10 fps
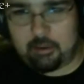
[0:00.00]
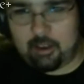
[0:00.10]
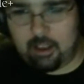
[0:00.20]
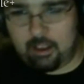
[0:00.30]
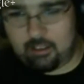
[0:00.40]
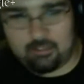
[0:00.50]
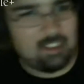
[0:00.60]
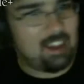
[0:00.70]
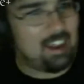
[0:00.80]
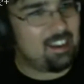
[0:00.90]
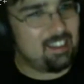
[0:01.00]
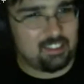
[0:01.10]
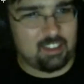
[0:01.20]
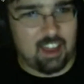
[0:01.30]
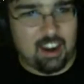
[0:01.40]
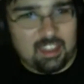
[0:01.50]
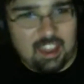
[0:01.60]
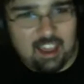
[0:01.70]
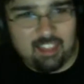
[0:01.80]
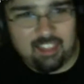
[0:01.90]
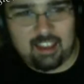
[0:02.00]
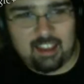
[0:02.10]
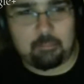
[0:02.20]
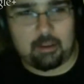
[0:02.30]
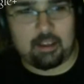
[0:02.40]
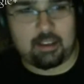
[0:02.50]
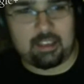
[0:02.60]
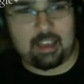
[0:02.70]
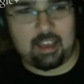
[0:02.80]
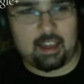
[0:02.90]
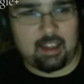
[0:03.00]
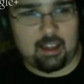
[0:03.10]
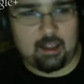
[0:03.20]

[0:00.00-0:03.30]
Not on the outline, but yeah,